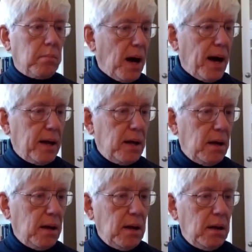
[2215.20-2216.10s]

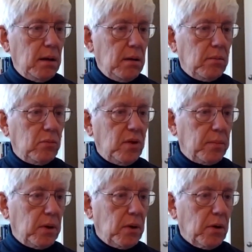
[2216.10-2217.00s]
by a
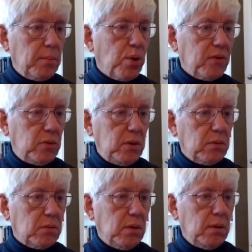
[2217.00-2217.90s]
seminary
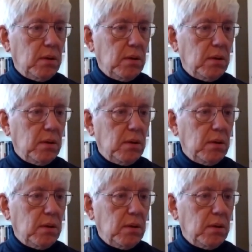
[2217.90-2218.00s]
president,